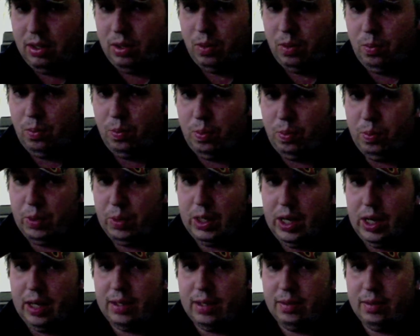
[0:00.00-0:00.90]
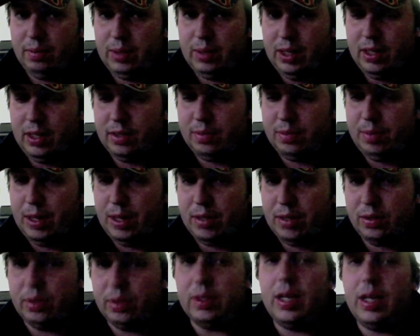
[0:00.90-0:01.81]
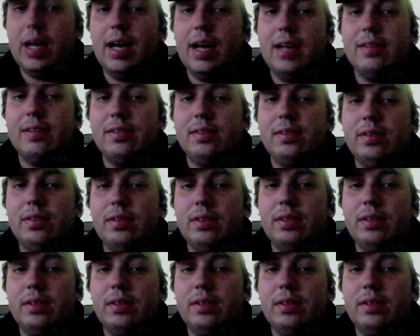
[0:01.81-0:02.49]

we got a special guest